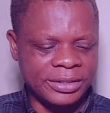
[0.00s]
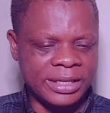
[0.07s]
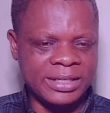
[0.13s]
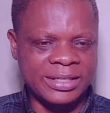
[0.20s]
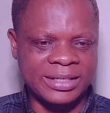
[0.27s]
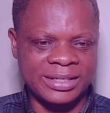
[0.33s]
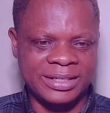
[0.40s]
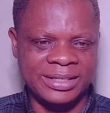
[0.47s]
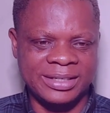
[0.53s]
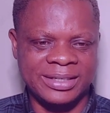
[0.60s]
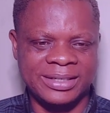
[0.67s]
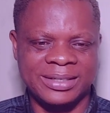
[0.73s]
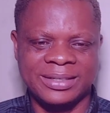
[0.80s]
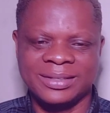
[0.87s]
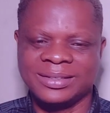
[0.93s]
Jay-Z.
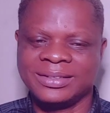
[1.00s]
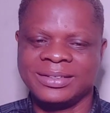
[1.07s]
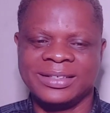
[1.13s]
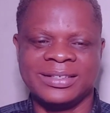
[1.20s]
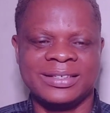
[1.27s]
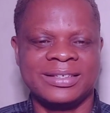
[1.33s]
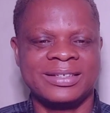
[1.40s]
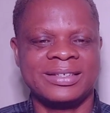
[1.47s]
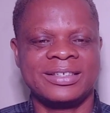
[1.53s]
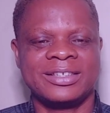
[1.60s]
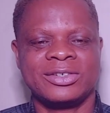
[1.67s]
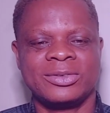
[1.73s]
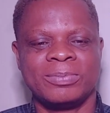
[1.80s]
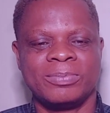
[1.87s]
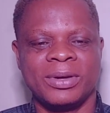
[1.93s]
Jay-Z
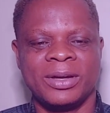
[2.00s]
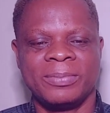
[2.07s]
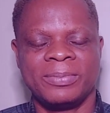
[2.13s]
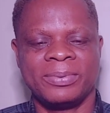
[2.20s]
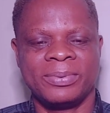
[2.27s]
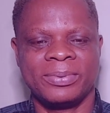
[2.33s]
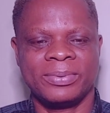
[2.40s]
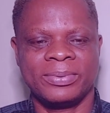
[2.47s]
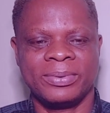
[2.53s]
is a superb